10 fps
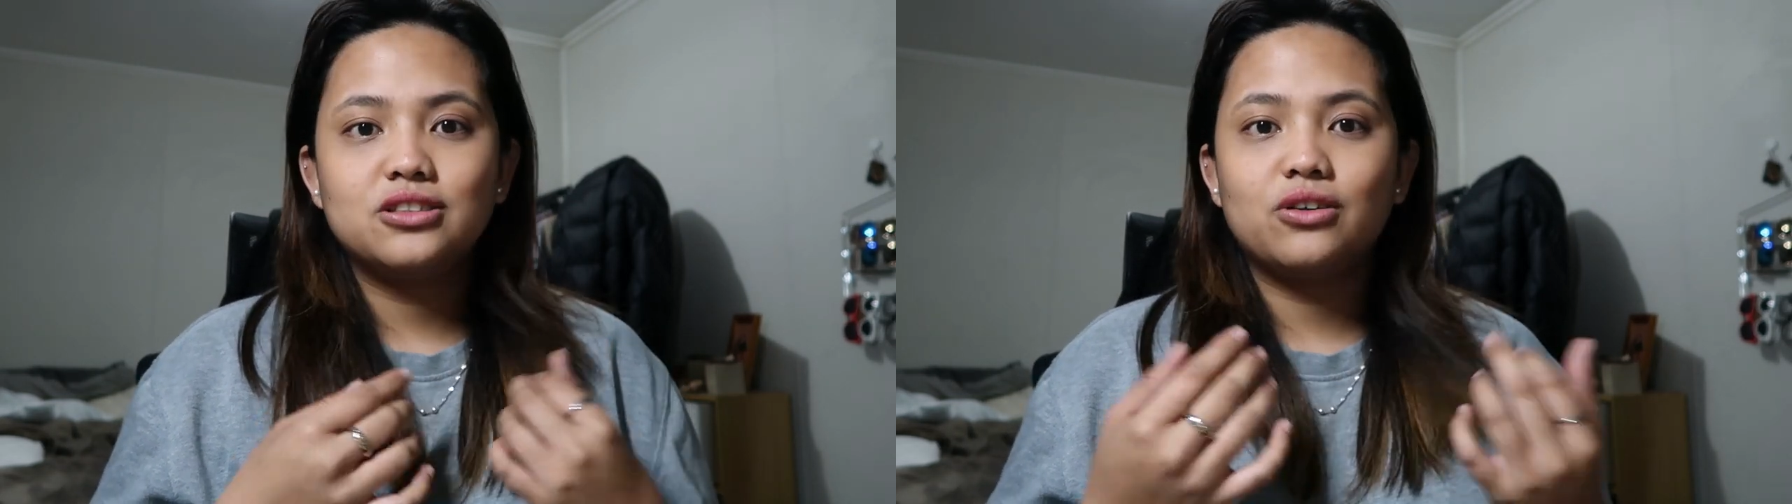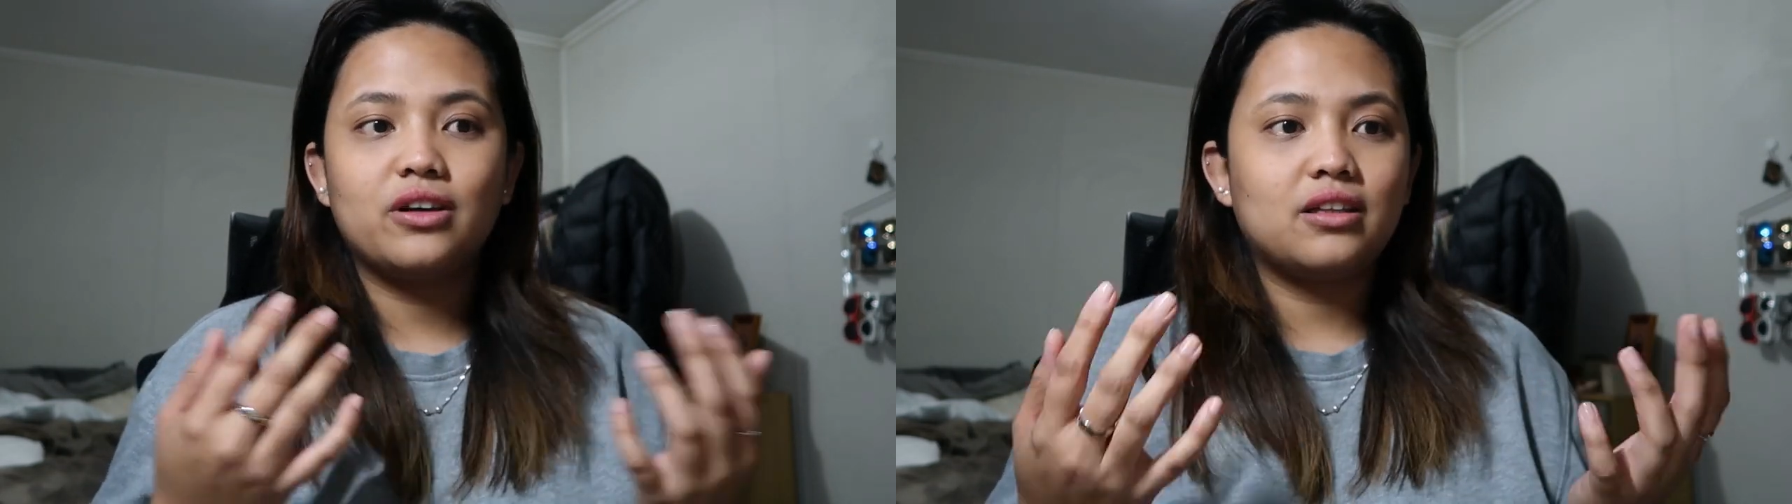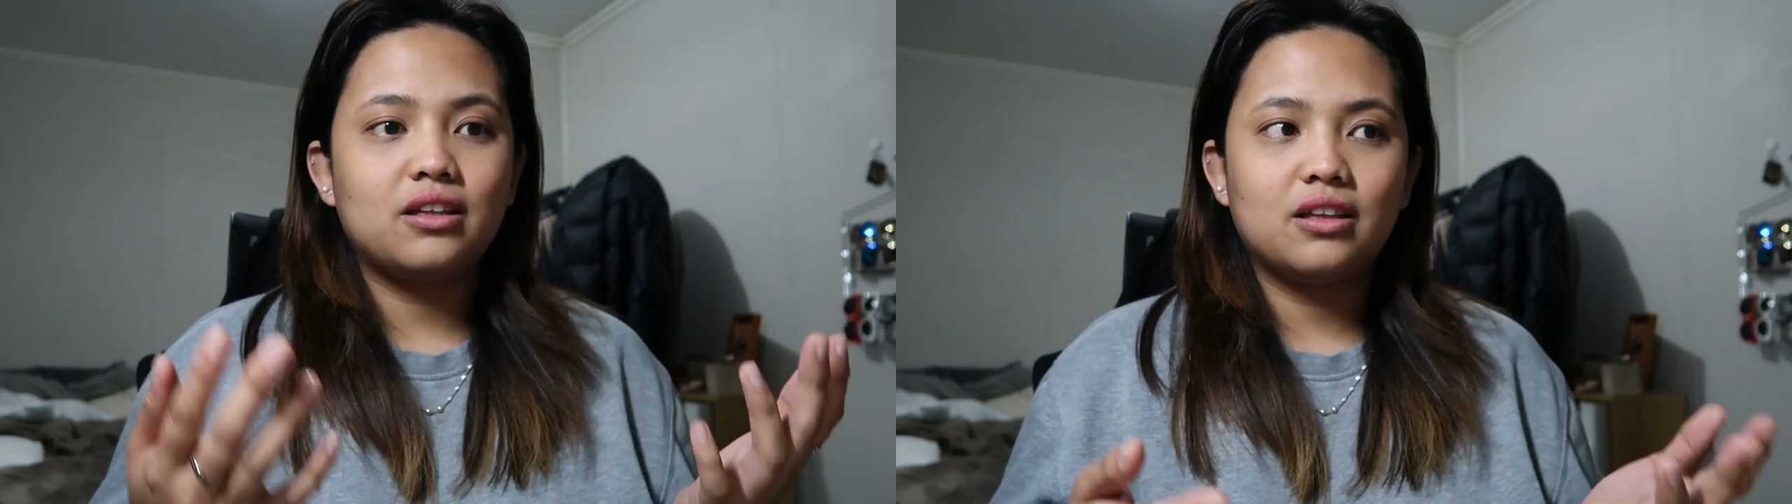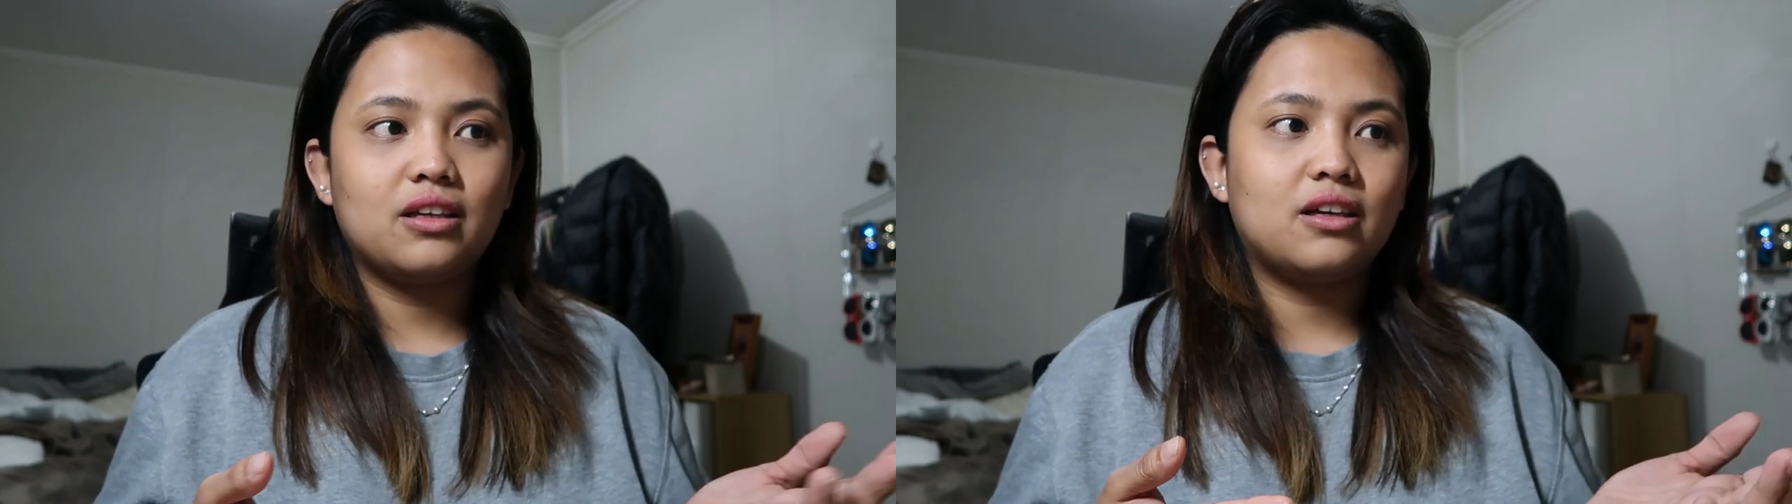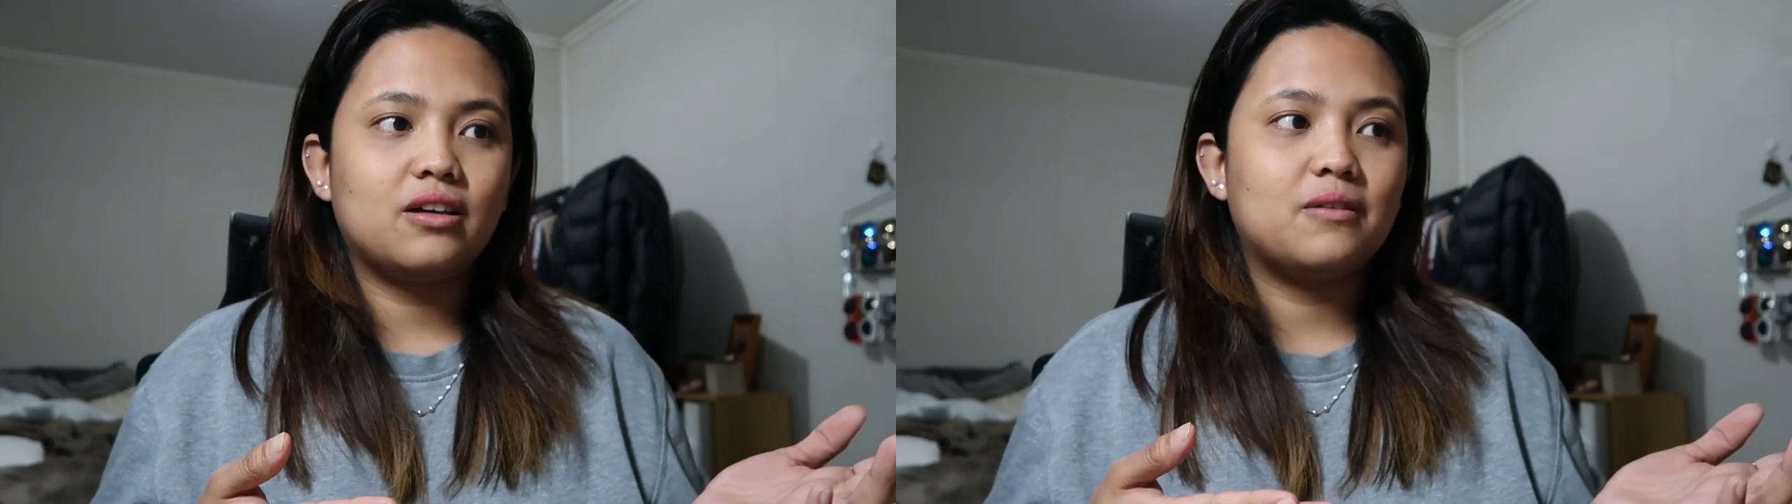So
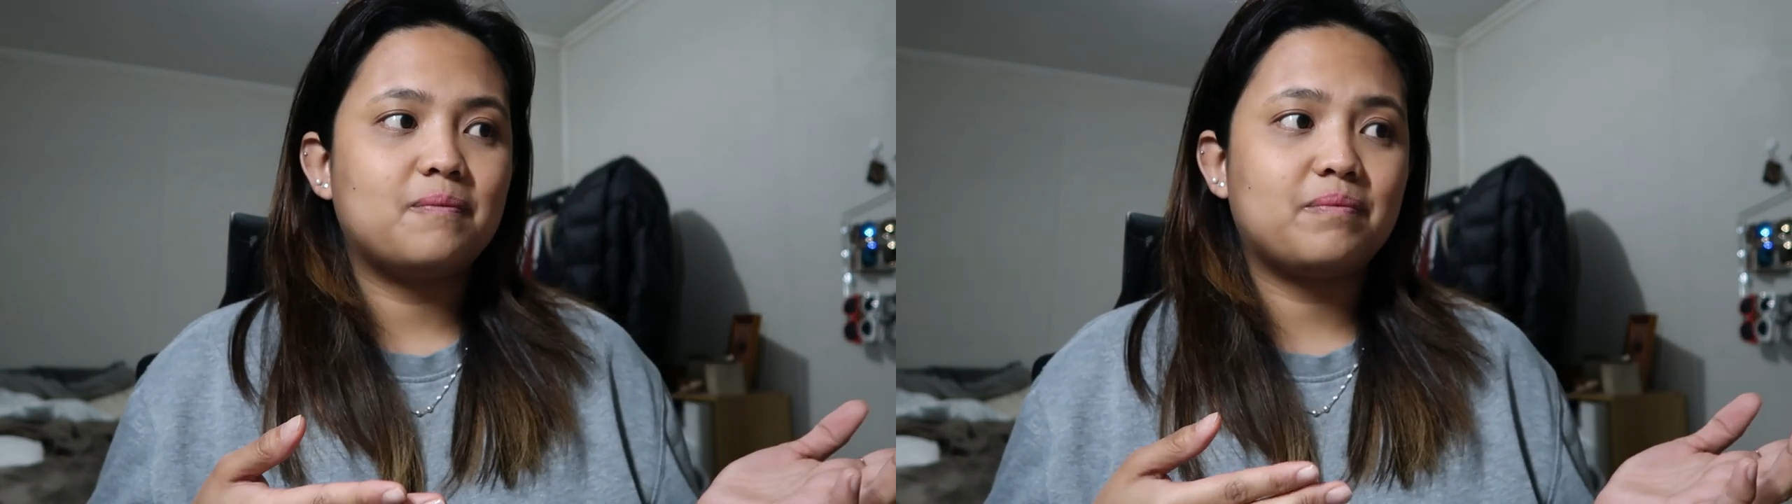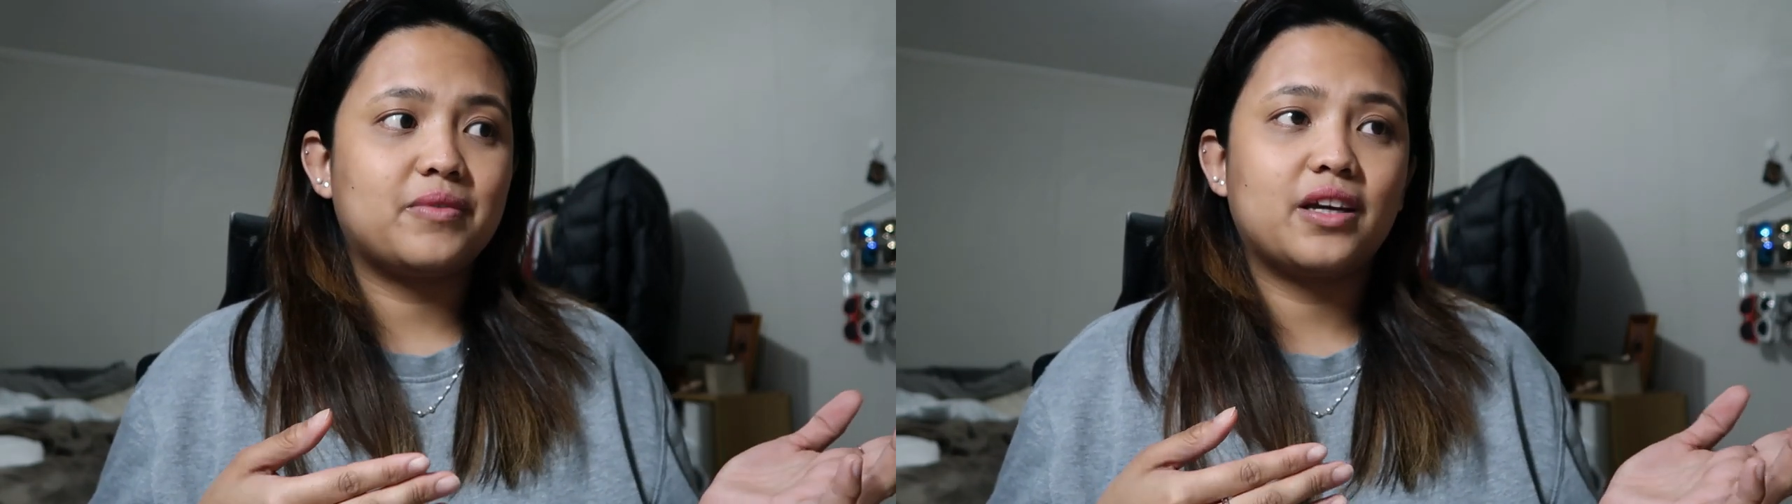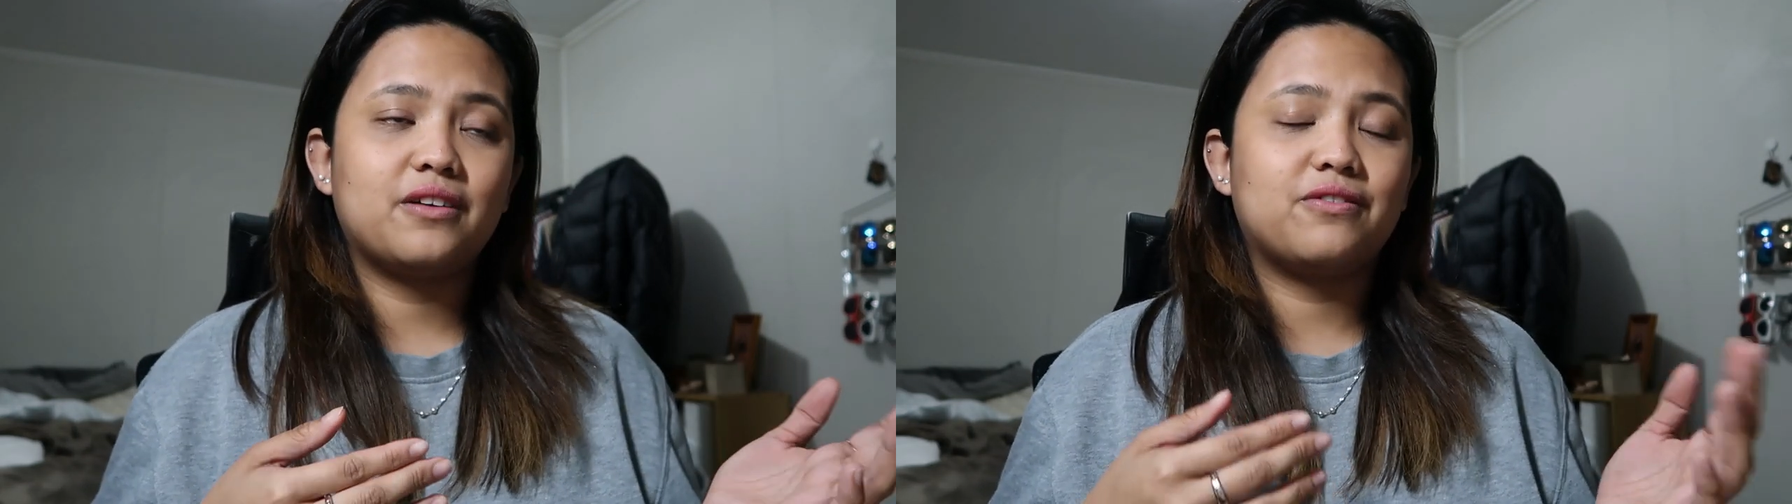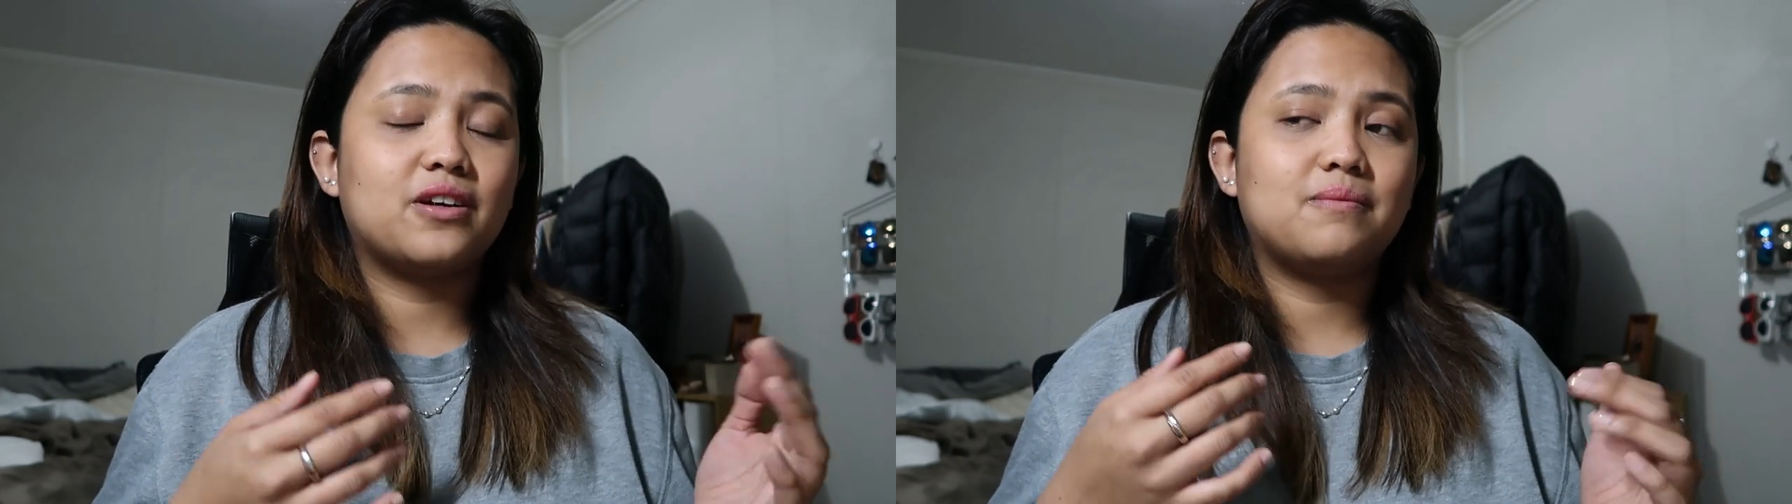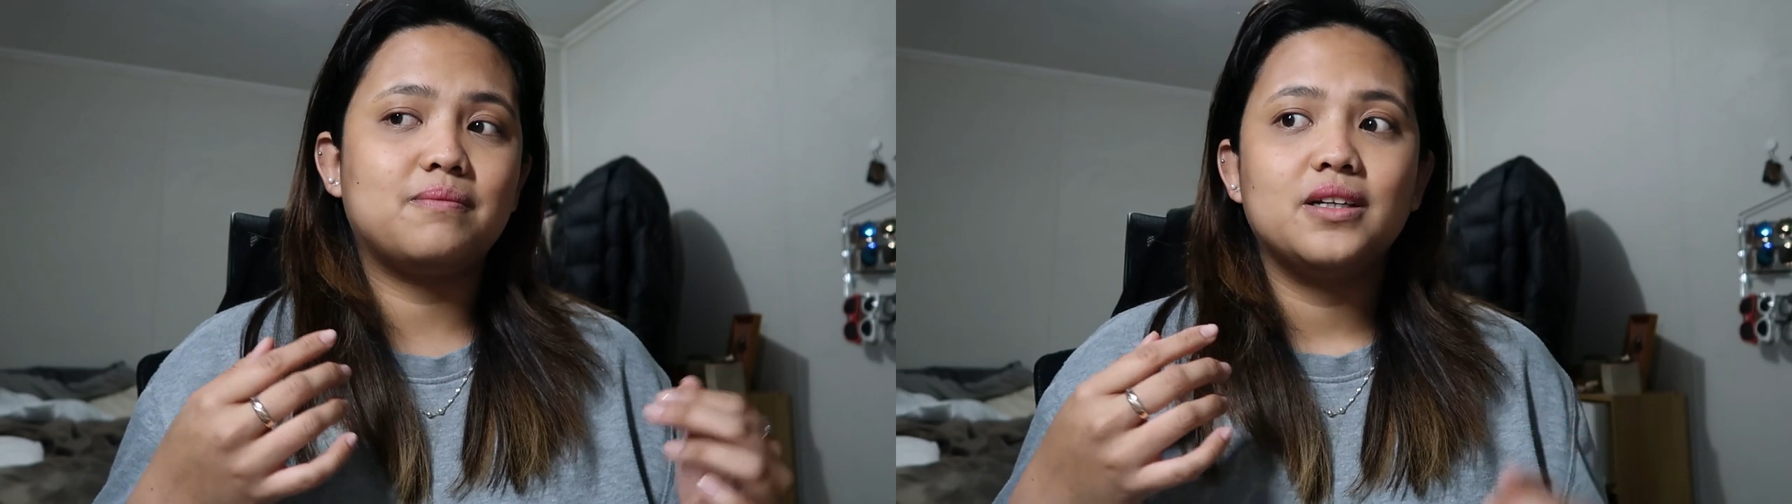anything like
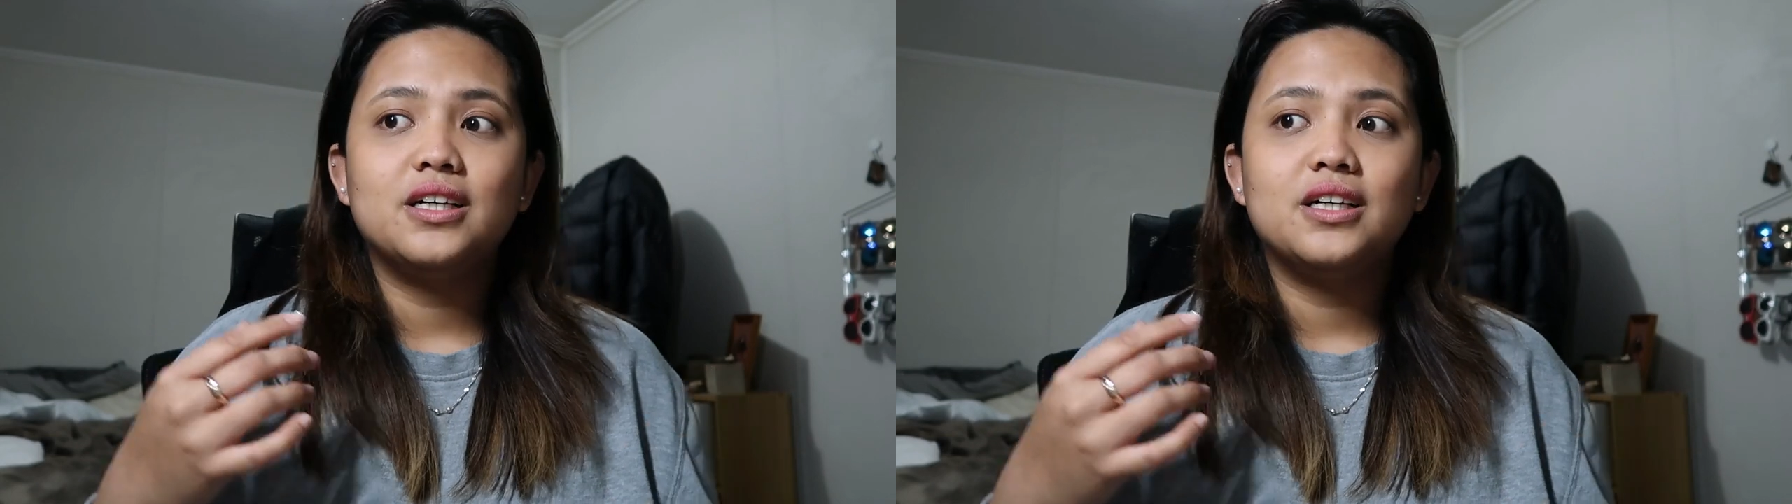from